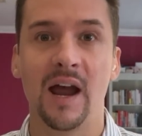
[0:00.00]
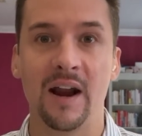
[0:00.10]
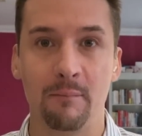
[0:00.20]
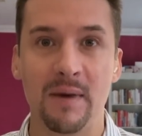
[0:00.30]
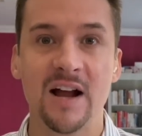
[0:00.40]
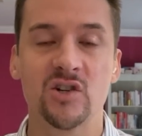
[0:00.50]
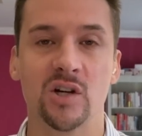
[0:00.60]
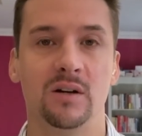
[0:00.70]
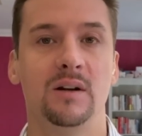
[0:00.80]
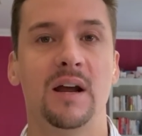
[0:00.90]
and
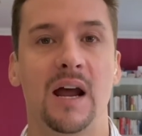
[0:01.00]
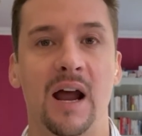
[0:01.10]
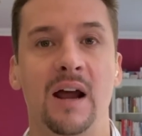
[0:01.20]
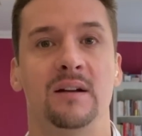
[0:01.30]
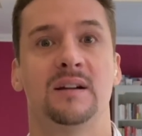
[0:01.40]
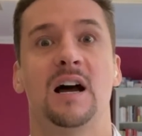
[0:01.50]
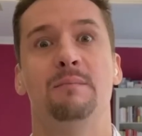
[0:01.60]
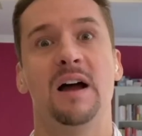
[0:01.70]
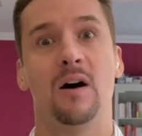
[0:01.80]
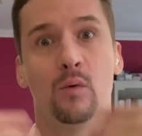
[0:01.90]
imagine and
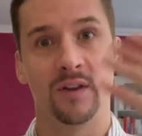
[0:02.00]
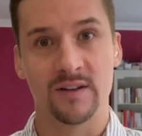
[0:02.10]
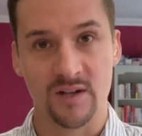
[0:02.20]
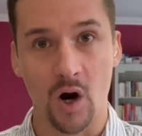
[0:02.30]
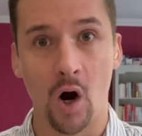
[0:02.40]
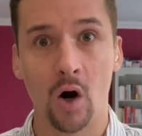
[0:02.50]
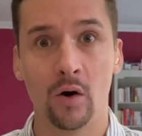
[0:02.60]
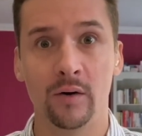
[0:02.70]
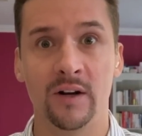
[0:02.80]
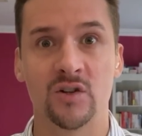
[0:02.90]
come out with its
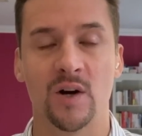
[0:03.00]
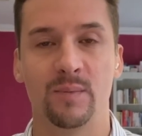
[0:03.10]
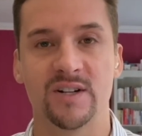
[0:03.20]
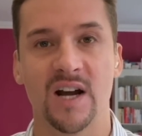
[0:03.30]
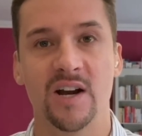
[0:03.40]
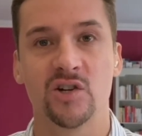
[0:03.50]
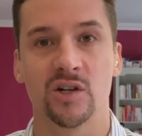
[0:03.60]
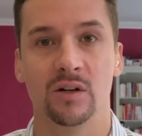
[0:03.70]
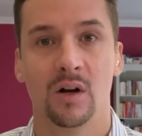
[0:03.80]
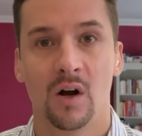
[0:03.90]
own
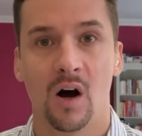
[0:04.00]
interpretation